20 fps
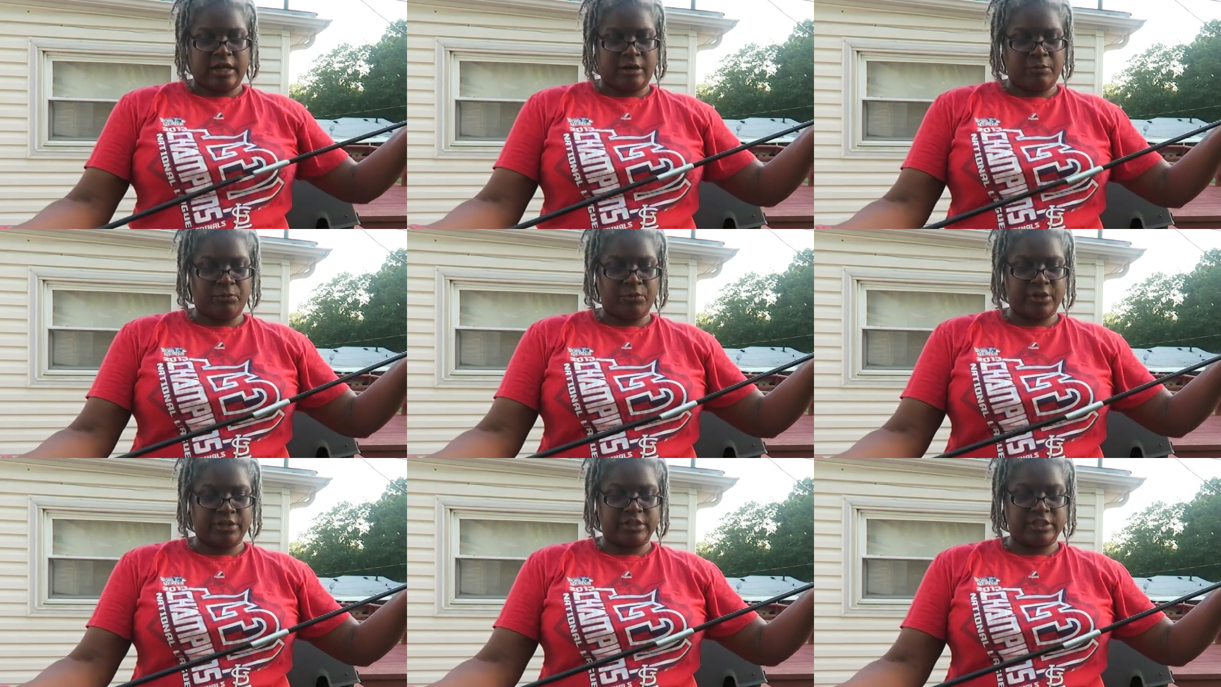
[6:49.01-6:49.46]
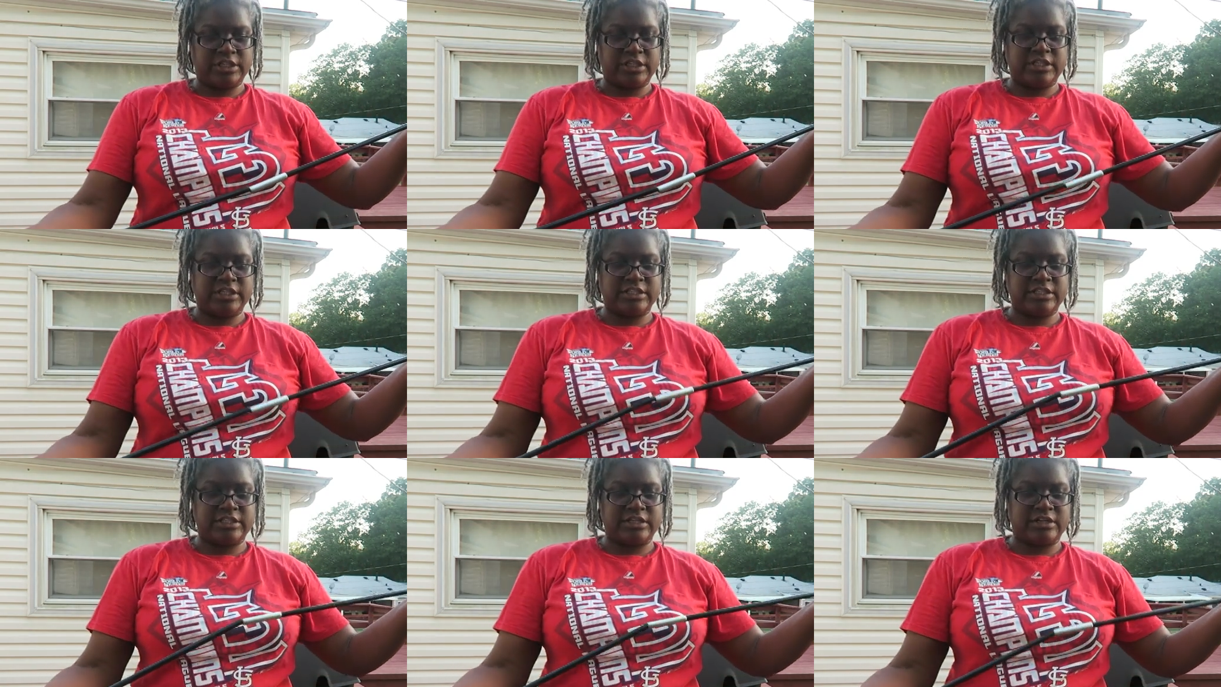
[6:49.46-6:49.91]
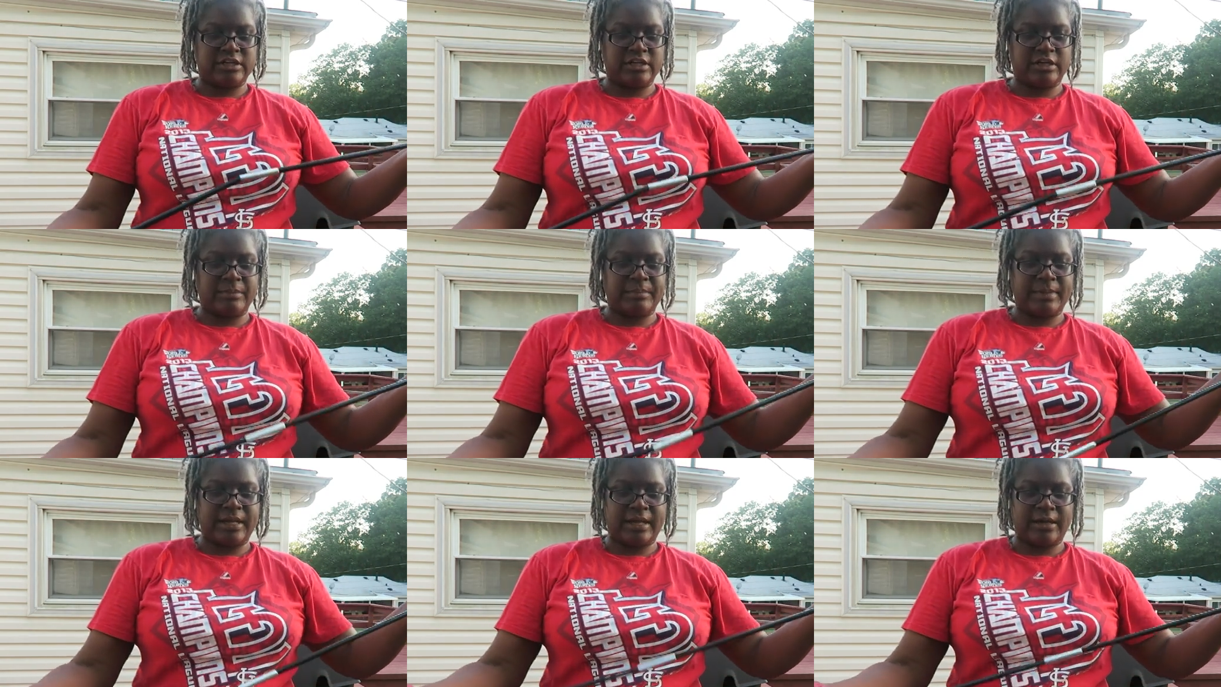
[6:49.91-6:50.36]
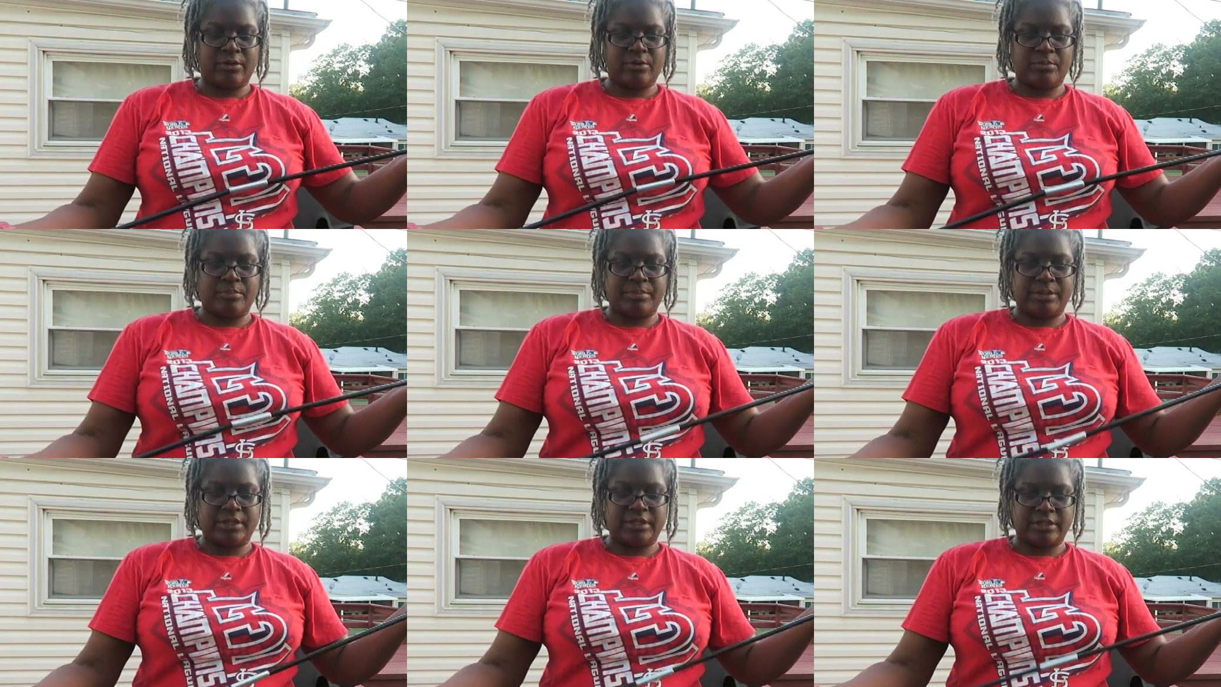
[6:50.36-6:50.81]
I want these to come
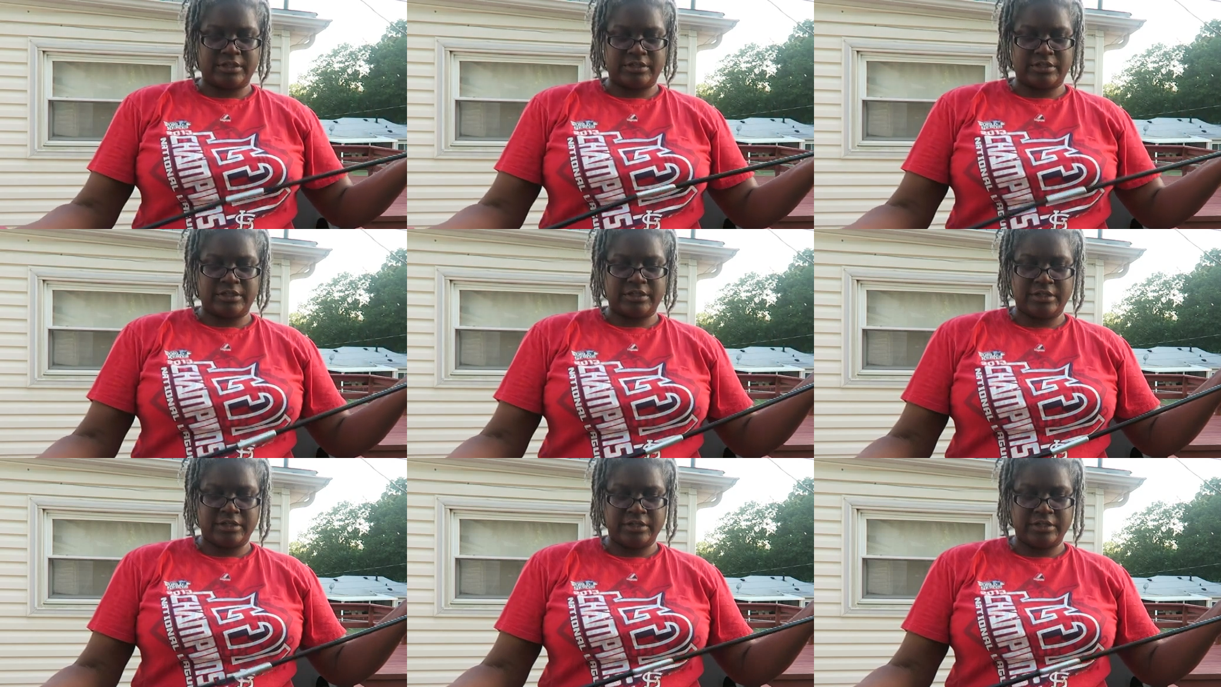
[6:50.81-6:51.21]
out, but